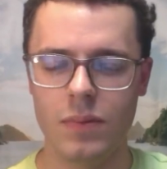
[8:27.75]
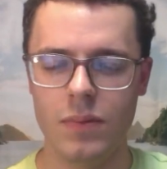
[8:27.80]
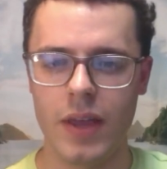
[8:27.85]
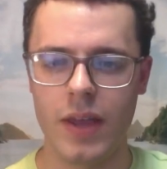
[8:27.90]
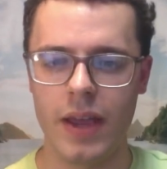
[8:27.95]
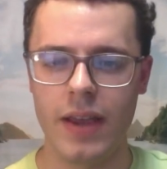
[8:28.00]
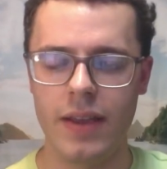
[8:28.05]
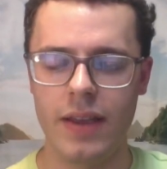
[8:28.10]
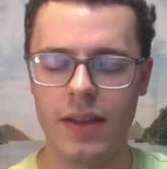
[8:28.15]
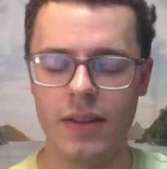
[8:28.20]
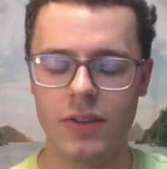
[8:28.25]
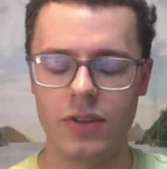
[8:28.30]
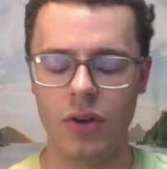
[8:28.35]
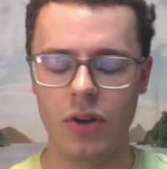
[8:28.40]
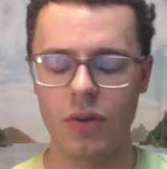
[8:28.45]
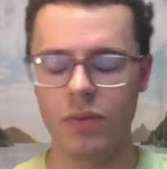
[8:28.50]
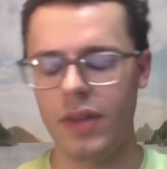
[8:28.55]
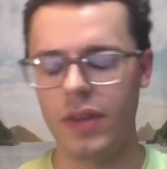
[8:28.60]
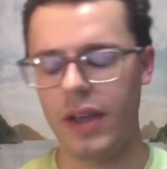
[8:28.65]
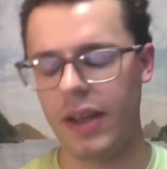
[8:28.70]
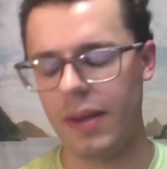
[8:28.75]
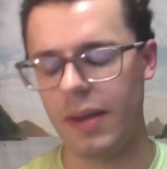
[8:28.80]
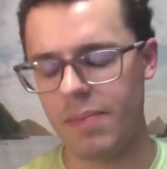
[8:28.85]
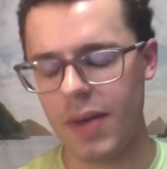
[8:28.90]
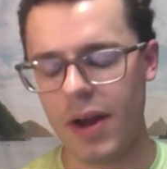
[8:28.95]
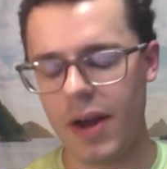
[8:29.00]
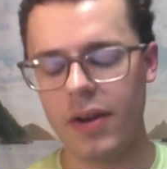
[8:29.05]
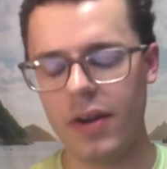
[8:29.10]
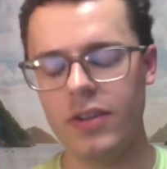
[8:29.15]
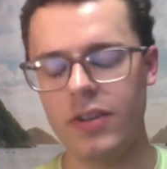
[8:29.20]
They
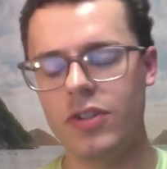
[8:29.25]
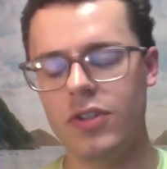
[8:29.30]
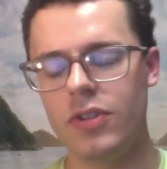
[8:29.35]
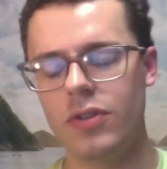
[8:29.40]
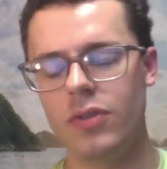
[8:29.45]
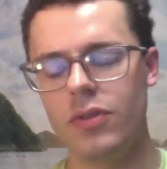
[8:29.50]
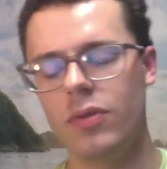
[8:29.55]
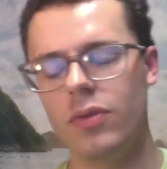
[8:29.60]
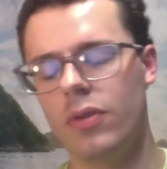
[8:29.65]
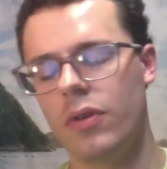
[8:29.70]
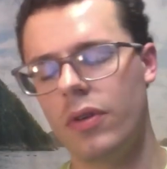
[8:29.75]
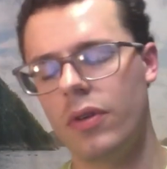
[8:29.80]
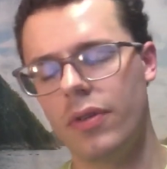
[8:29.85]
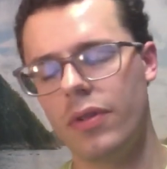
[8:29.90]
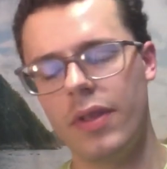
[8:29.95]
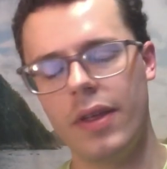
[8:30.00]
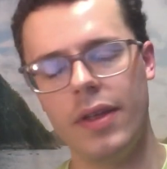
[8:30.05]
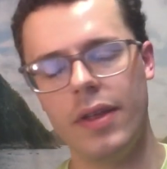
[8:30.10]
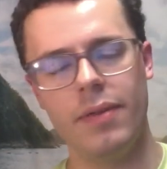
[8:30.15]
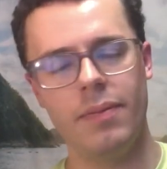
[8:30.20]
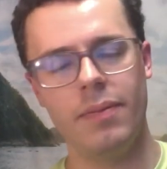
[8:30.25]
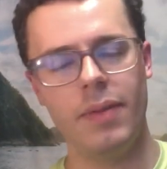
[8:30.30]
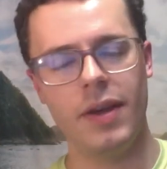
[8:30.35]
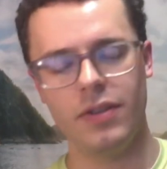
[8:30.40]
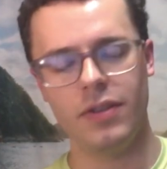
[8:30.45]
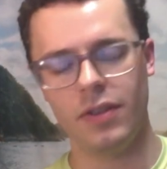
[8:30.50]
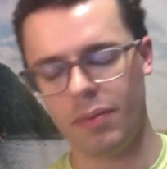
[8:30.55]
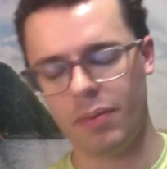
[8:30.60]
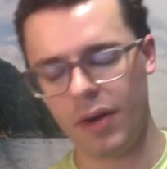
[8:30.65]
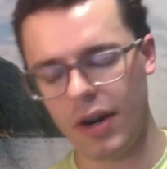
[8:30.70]
compared it to, or
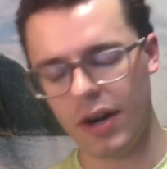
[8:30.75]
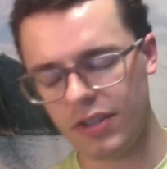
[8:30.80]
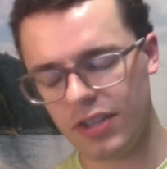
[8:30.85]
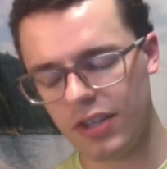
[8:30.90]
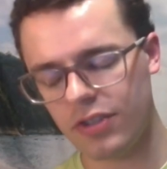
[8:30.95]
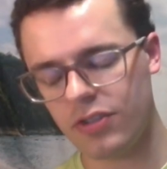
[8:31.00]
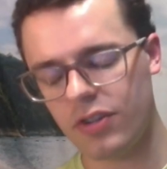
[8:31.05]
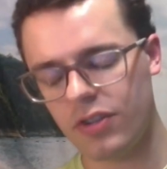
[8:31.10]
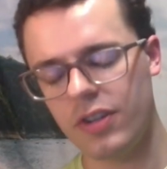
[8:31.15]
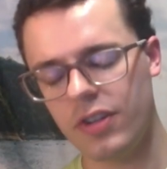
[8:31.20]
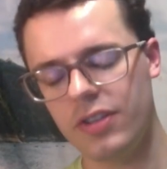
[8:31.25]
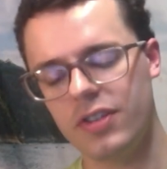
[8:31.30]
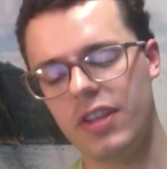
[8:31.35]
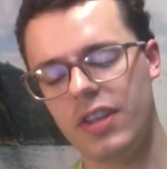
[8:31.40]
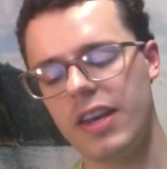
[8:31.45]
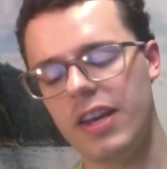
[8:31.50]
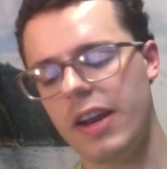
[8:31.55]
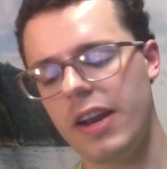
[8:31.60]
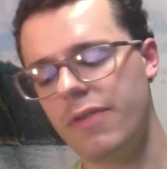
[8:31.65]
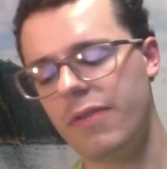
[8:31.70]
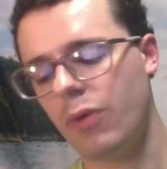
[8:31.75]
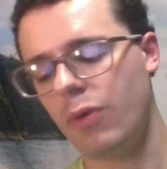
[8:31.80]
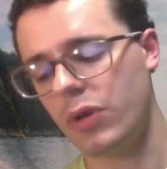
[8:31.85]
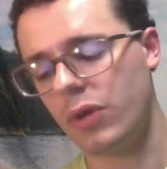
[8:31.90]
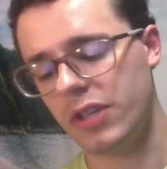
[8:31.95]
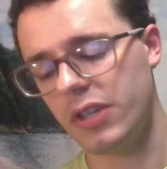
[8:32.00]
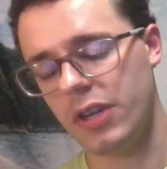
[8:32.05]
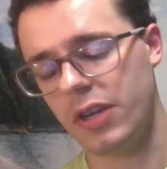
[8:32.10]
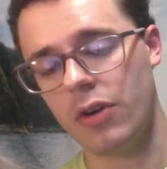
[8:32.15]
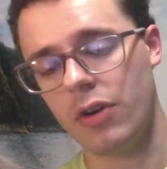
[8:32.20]
the predecessor is the YETI
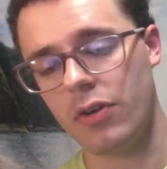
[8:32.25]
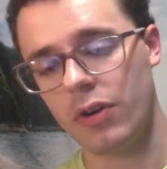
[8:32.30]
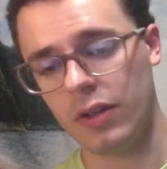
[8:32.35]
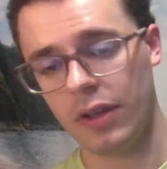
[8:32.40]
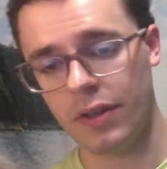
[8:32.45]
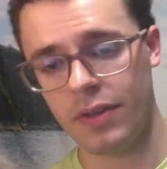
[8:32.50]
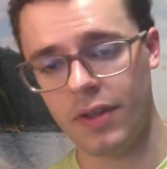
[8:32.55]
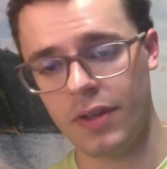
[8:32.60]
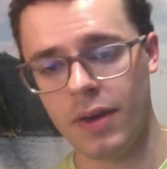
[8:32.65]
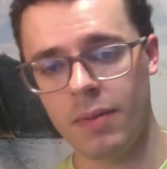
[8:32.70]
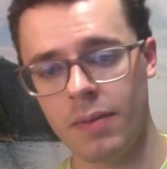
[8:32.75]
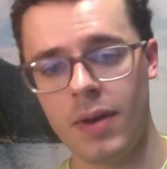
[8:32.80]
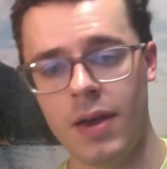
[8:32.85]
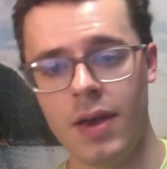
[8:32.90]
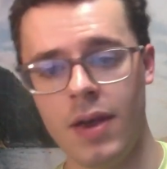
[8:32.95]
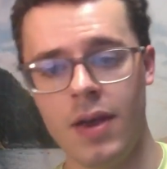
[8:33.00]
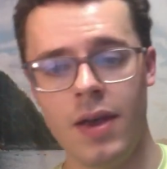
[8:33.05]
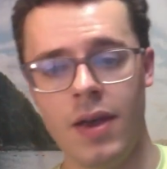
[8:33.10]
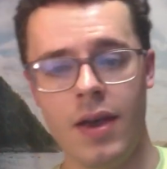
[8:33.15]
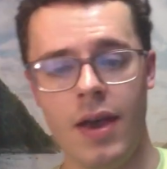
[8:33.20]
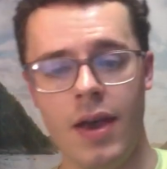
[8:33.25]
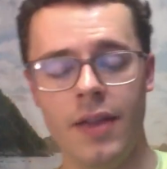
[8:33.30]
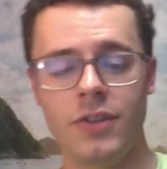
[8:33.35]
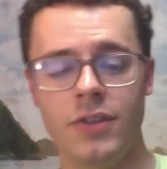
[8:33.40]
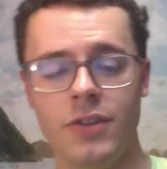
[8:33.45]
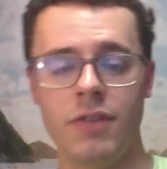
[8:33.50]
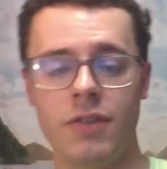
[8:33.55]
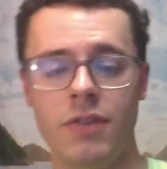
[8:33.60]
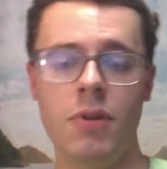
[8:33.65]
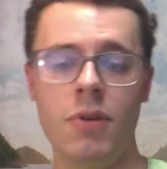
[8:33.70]
1400 Lithium,
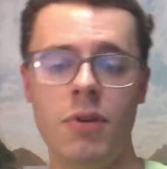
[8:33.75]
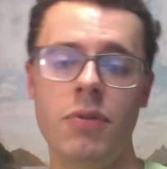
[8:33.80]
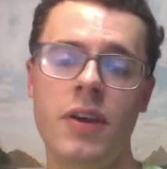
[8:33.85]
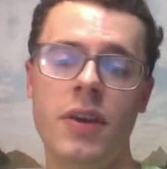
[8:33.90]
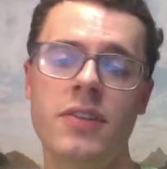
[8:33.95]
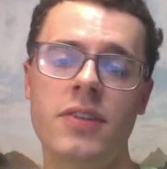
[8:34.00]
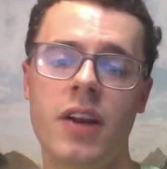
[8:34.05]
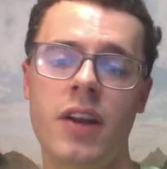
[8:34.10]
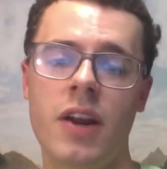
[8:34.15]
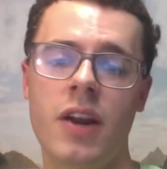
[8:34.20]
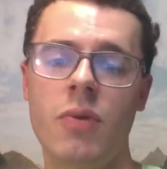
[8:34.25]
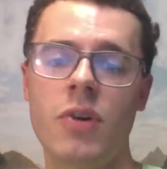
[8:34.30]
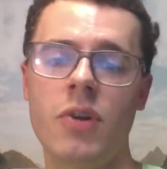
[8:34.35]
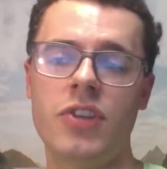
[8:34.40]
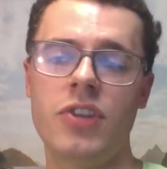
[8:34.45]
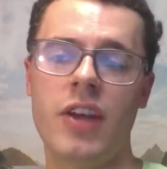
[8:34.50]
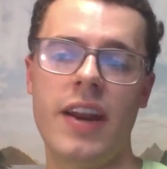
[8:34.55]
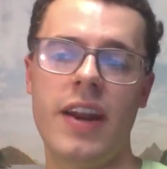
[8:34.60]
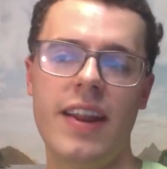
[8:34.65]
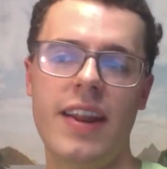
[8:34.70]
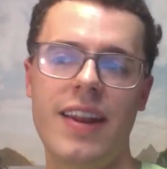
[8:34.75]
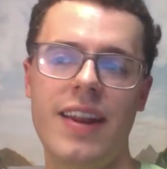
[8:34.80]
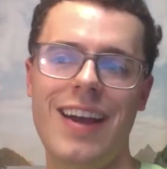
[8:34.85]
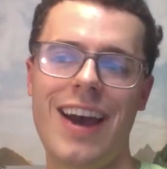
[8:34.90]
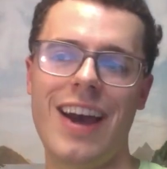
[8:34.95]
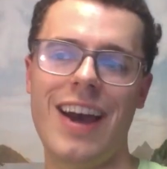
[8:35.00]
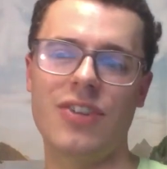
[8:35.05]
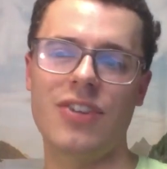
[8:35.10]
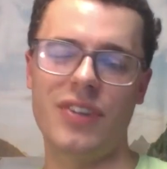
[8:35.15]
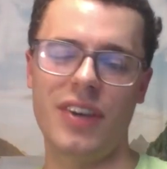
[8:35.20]
and there's a few things that I wish that it
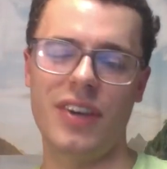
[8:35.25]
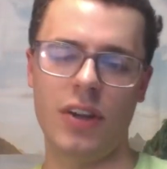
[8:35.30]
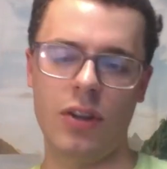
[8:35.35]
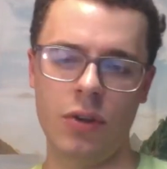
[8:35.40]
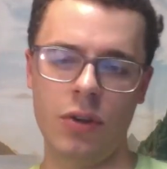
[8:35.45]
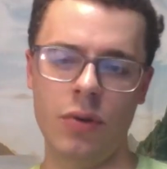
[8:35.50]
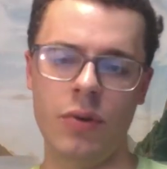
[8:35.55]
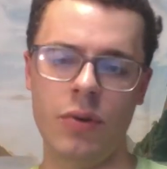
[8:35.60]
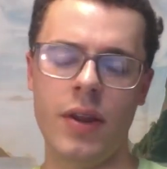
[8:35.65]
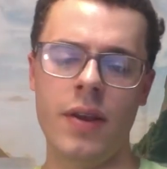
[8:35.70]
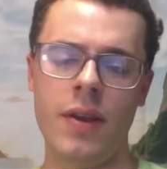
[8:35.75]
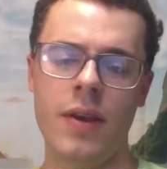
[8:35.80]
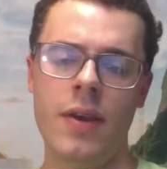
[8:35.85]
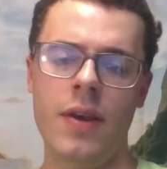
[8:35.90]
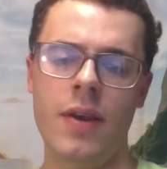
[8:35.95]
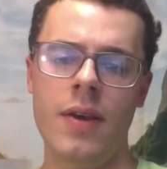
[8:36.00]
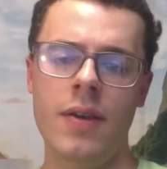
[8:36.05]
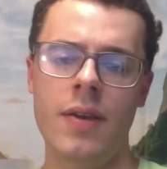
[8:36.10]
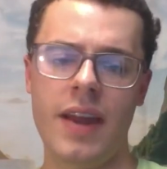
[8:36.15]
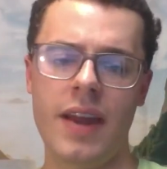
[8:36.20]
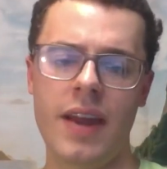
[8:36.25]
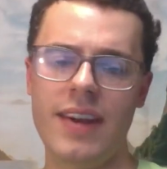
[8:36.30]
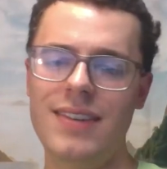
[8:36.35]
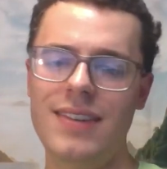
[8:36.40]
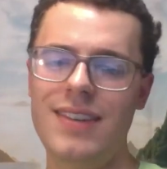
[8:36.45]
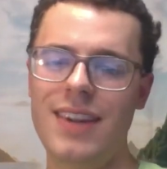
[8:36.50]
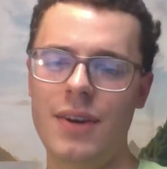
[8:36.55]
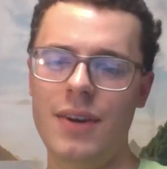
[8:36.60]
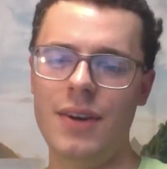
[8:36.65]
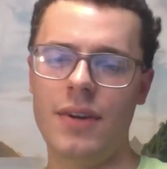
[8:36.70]
actually included that
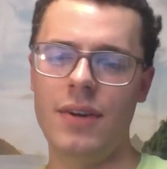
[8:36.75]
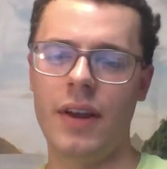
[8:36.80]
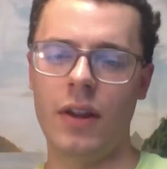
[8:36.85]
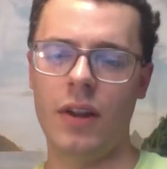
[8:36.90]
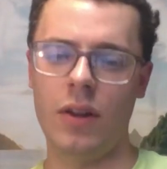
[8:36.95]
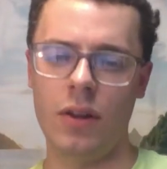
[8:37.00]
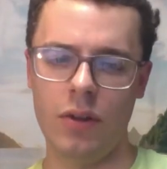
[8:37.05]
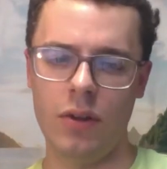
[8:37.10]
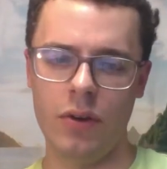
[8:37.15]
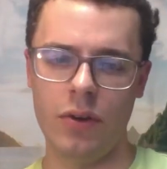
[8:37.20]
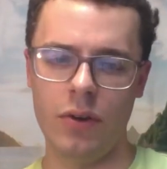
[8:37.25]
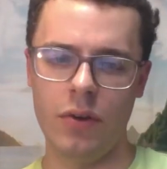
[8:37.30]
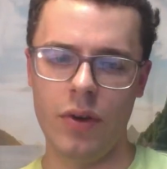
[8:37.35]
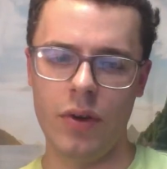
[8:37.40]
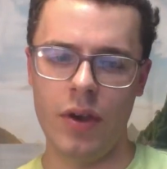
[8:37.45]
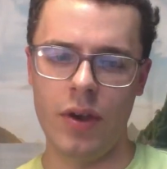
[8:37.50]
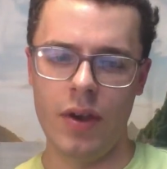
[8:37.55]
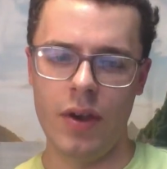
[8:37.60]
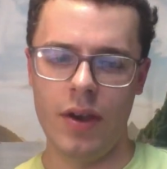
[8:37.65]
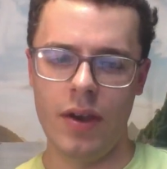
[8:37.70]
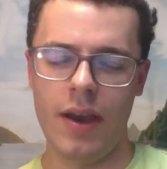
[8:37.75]
it didn't include.